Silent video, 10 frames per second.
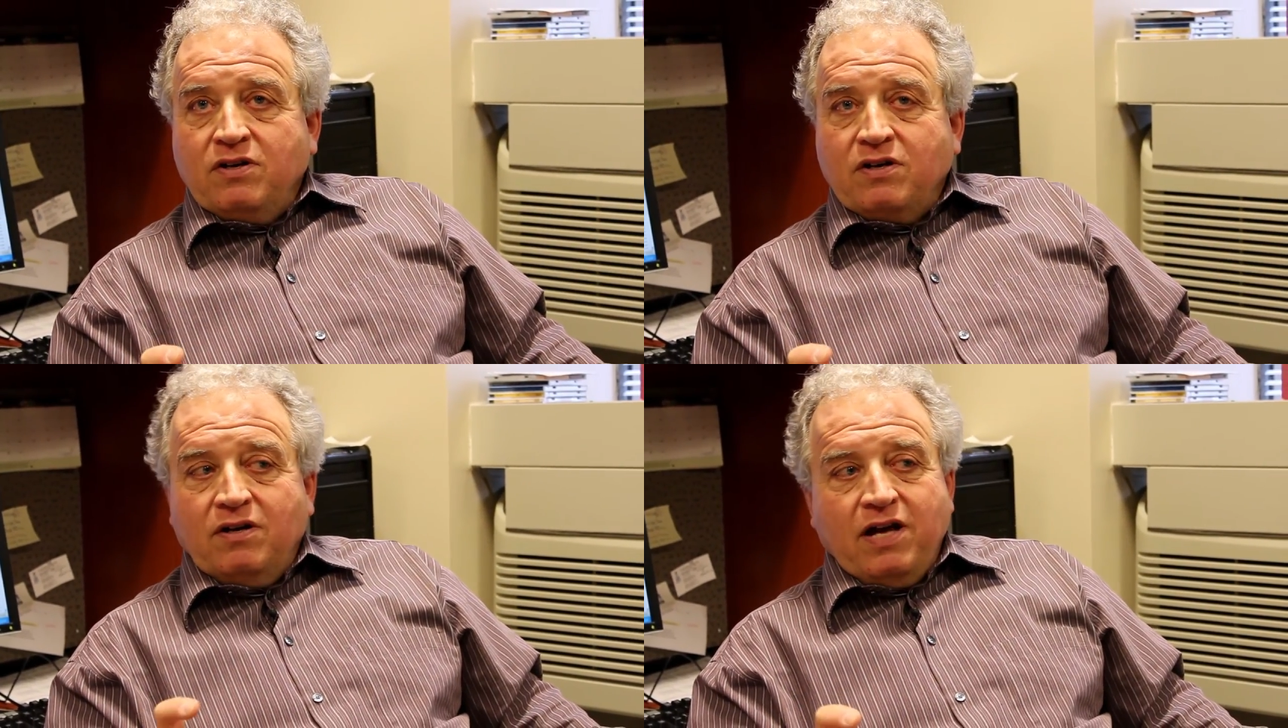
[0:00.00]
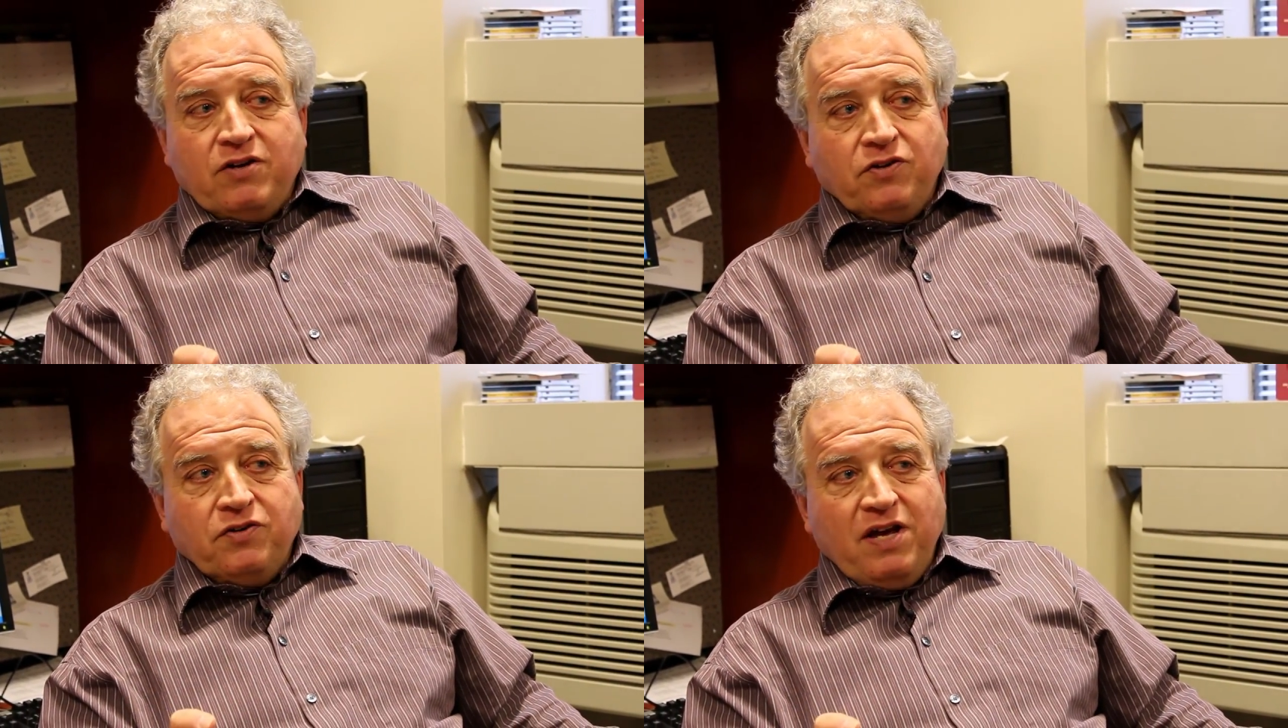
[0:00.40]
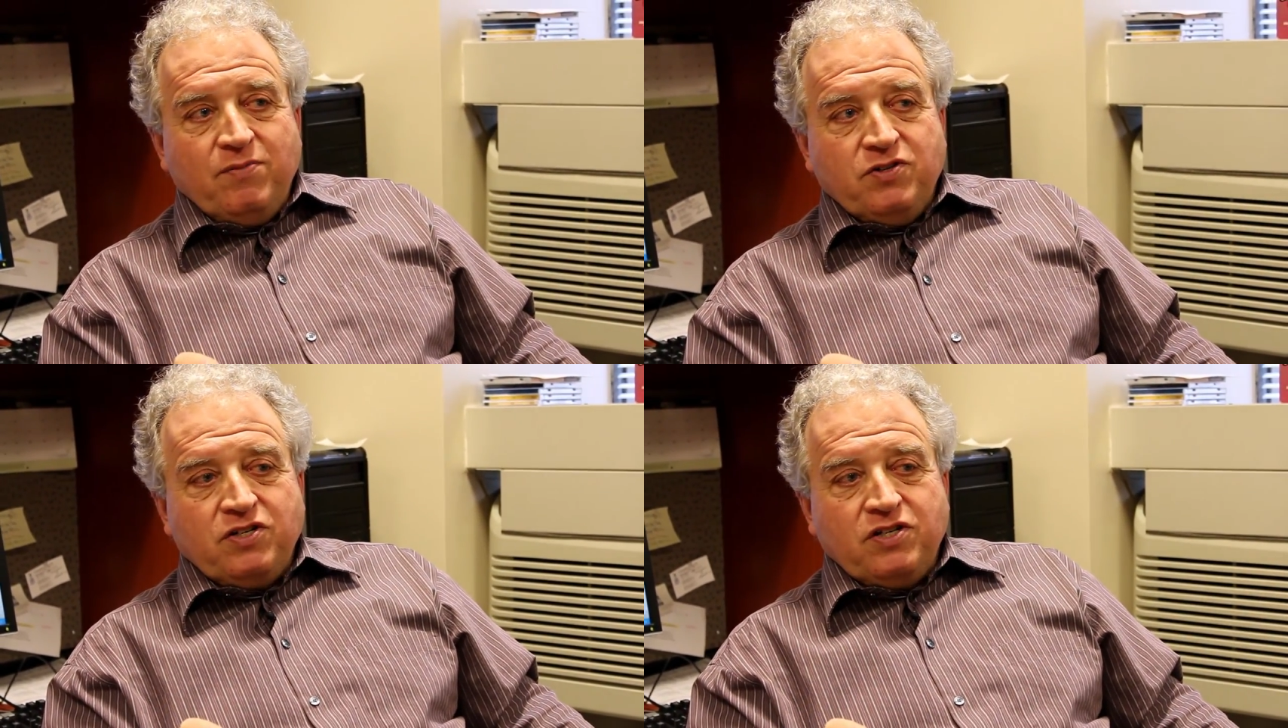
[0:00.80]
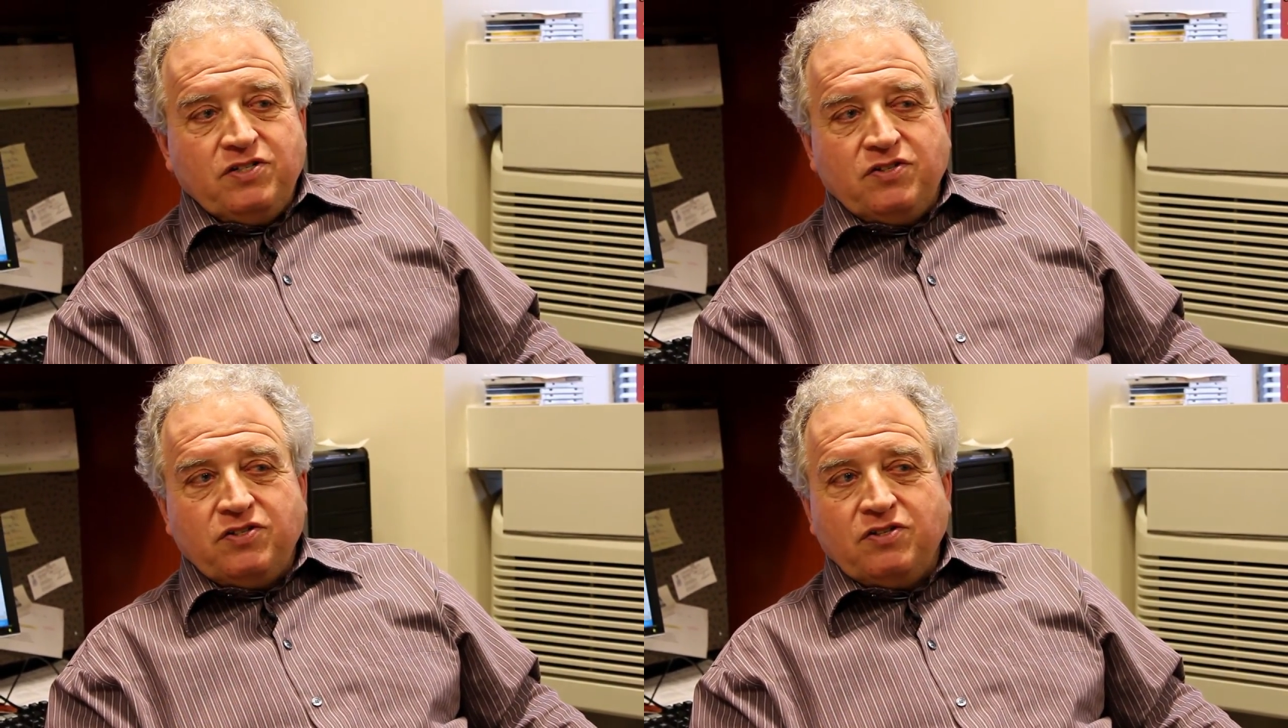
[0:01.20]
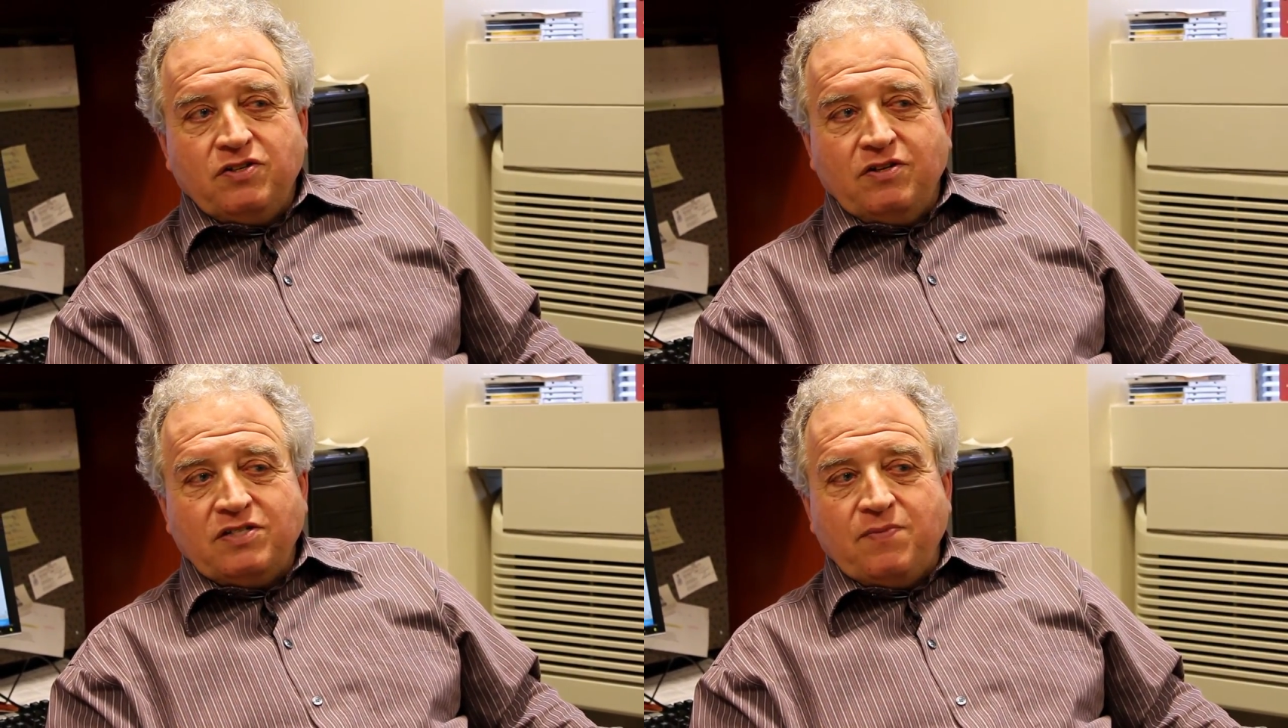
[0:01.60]
Collateral damage because it's
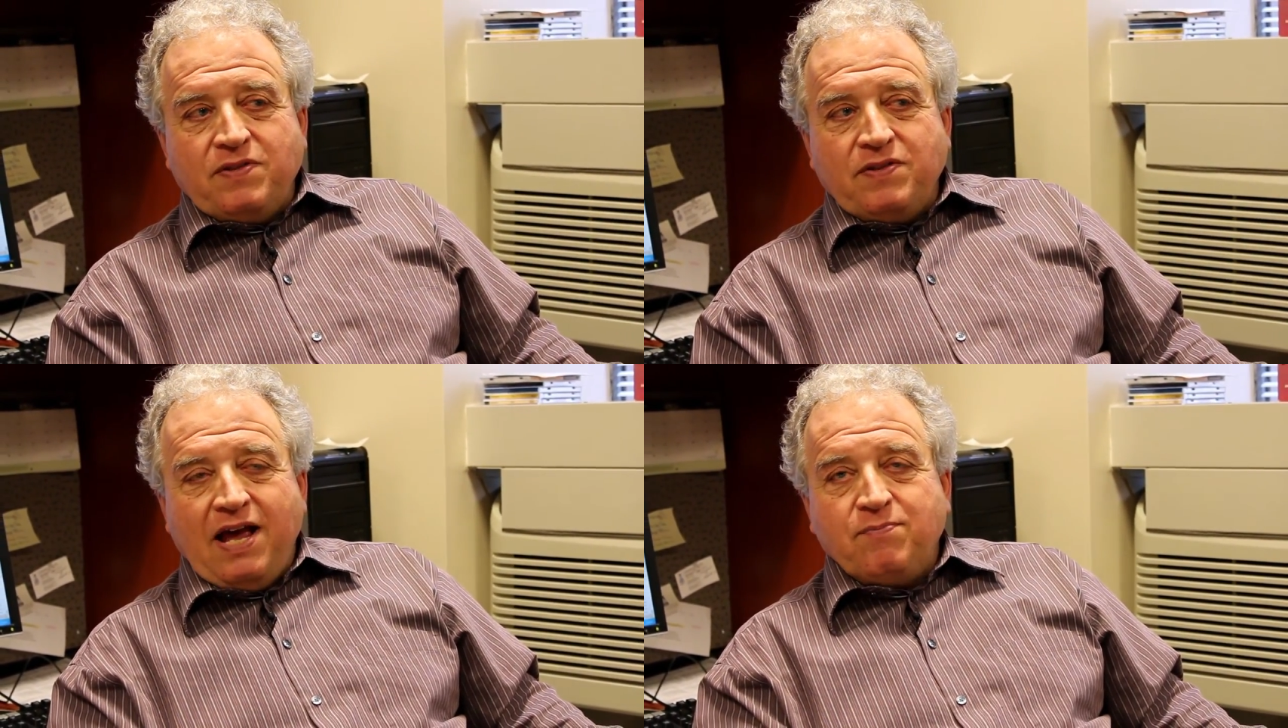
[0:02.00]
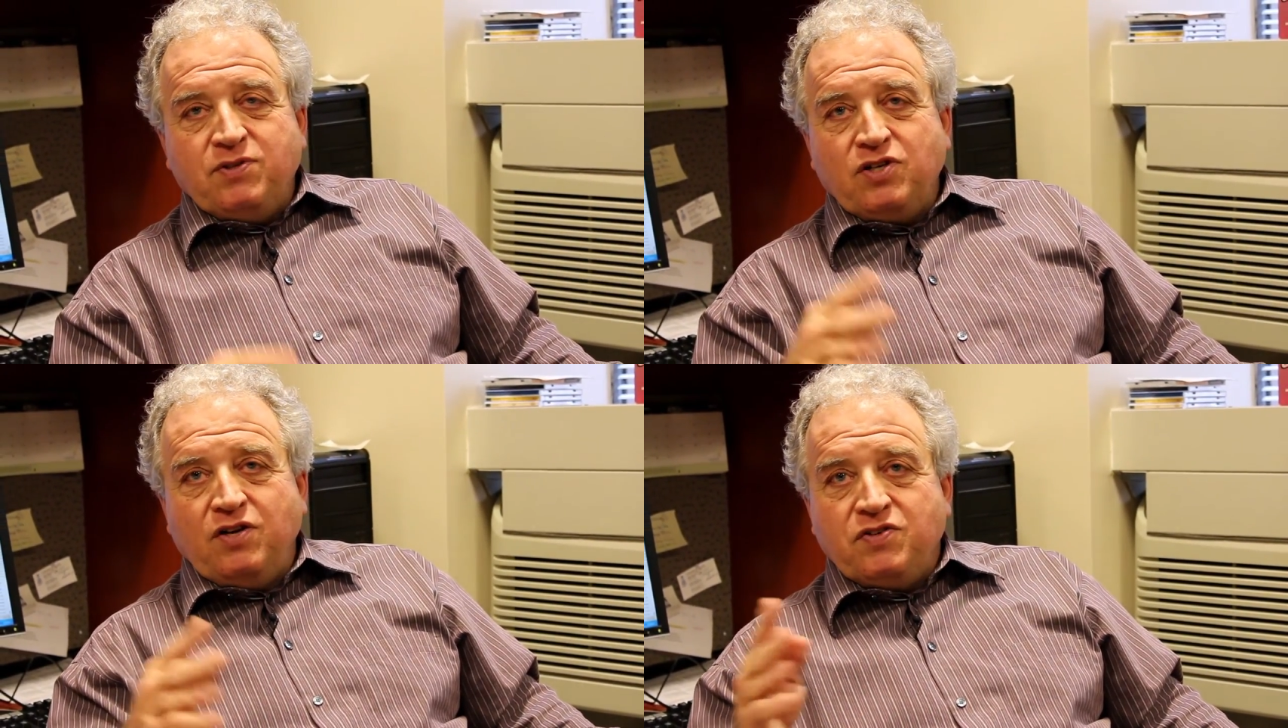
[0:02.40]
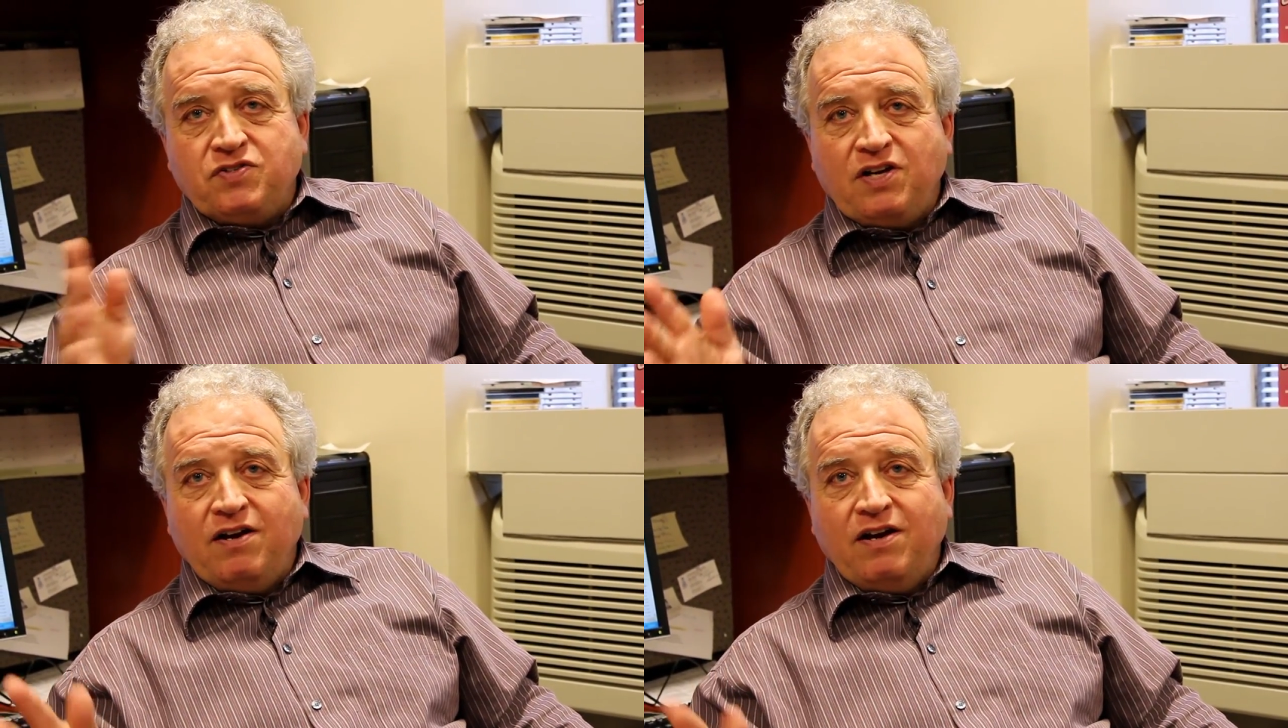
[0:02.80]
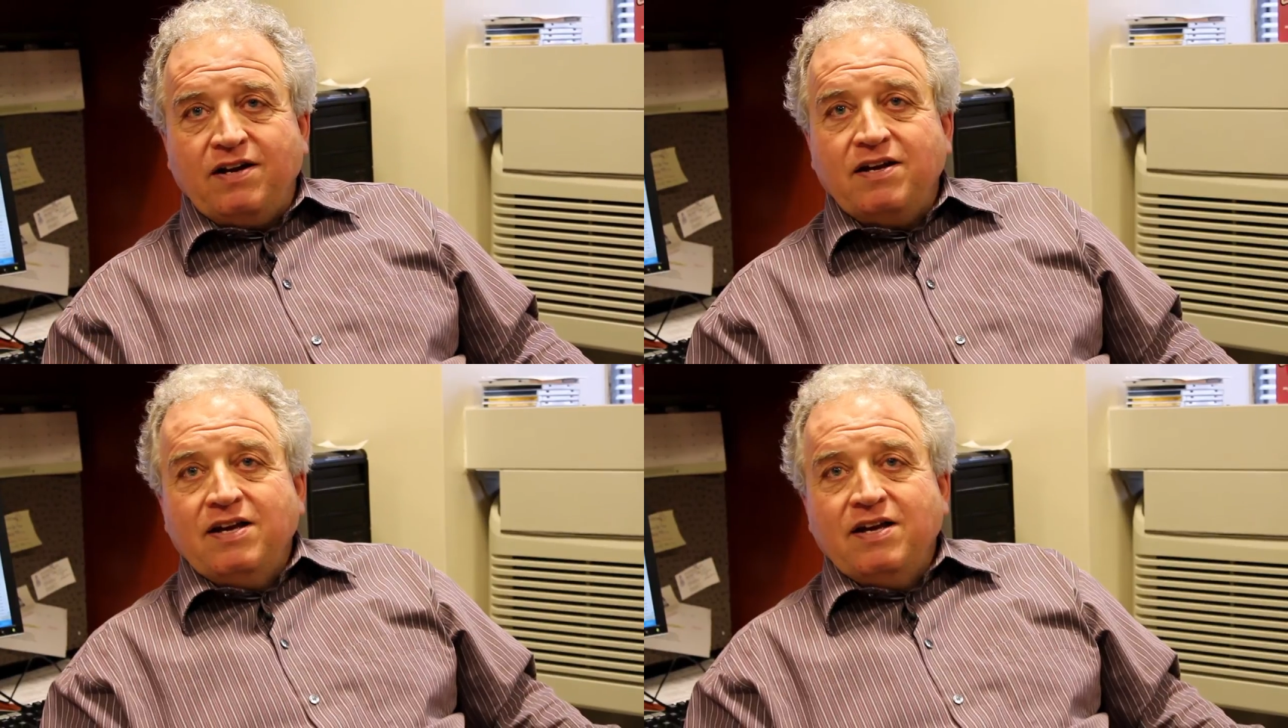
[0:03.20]
something that happens on the side.